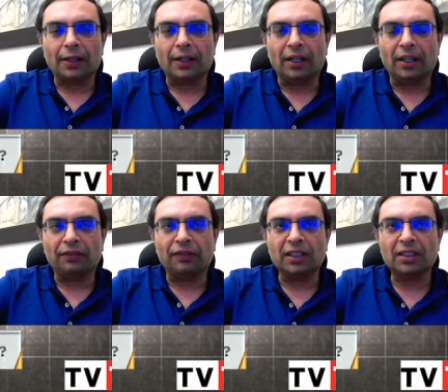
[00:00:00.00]
uh,
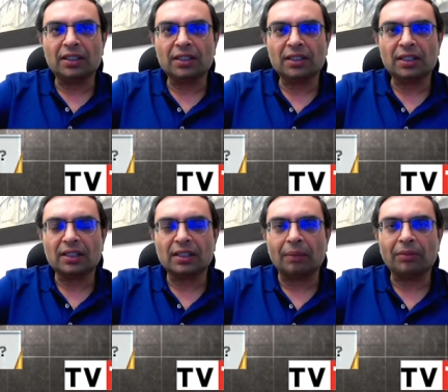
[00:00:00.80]
if this is
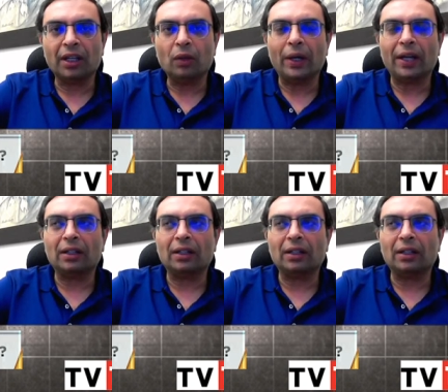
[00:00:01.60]
something where